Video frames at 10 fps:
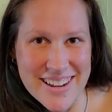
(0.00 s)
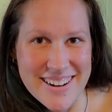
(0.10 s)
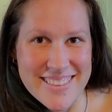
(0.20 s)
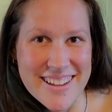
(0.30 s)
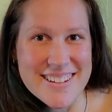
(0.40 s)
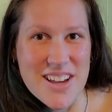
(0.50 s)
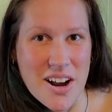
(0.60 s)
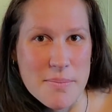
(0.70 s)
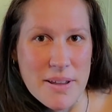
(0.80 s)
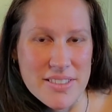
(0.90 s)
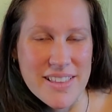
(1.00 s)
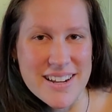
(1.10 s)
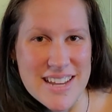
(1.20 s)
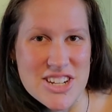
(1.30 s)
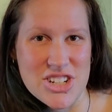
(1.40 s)
there that talk about the
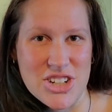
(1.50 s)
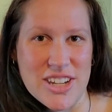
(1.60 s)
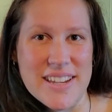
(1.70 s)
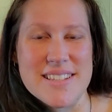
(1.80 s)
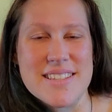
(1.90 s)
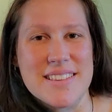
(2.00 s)
lactation cookies